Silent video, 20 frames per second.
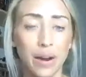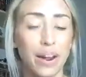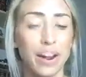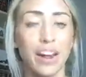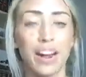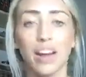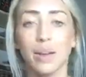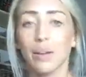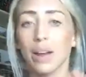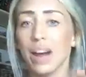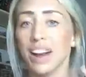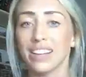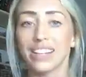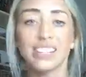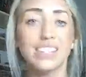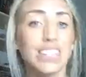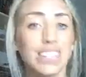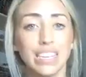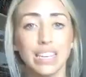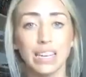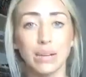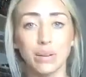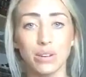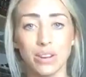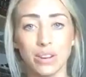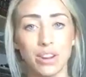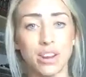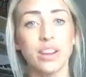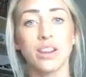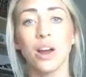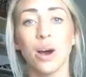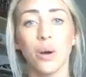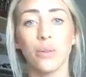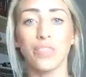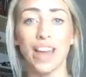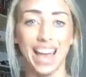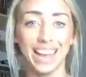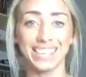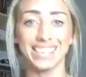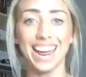on a sticky note
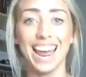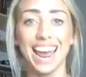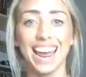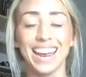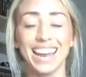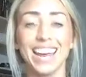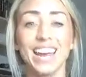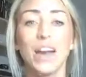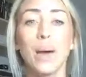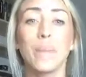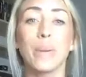that day,